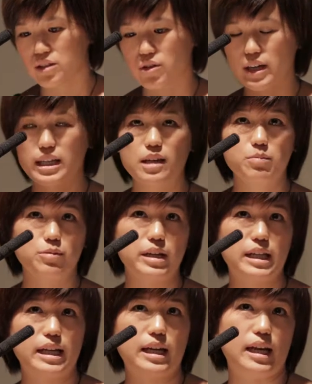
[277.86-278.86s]
So I keep
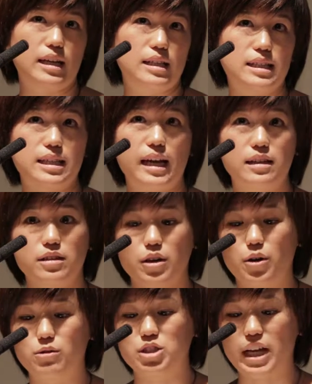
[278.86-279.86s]
reading, and I decide to
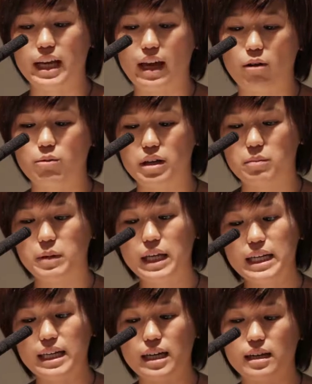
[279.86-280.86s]
go check out
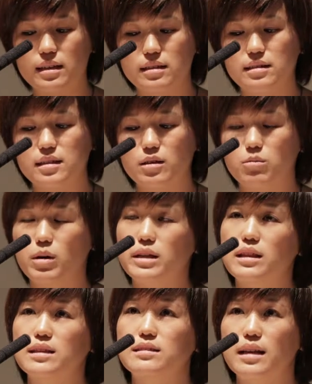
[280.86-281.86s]
Wikipedia and see
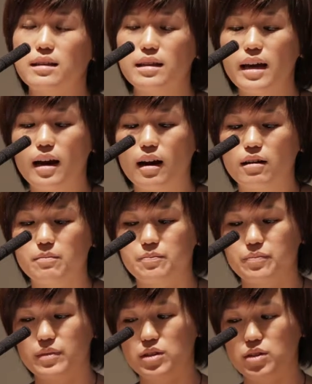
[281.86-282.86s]
what they say there.
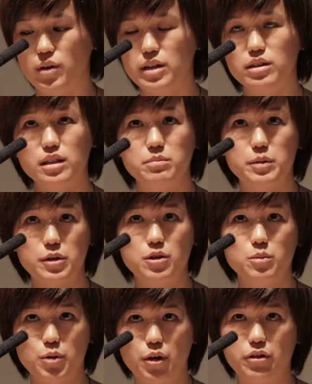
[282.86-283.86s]
So under
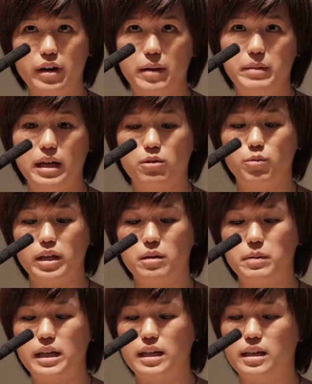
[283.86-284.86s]
computer programming on
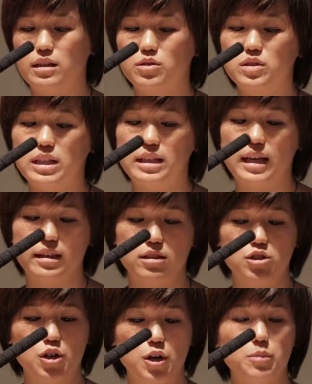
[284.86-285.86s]
Wikipedia, you see that
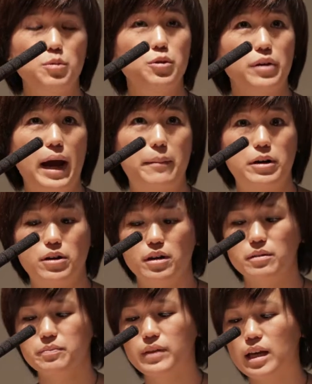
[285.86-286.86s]
the term
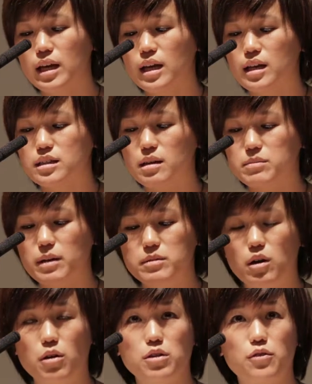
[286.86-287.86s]
parameter,
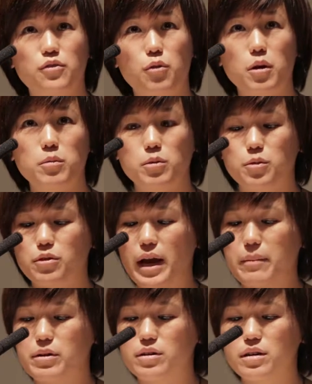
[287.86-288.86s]
sometimes called the formal
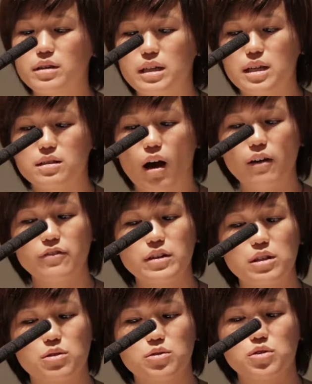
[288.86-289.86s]
parameter, is
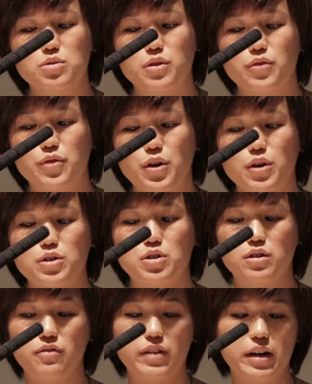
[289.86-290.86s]
often used to refer
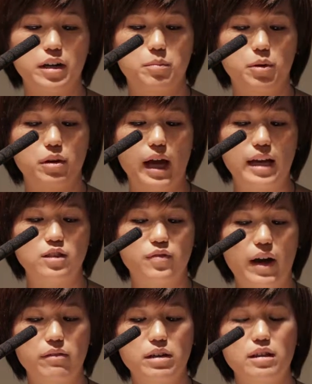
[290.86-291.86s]
to the variable as
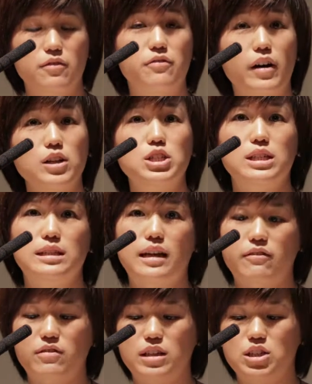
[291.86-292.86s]
found in the function
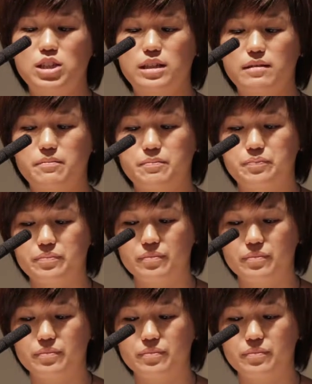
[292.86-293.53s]
definition,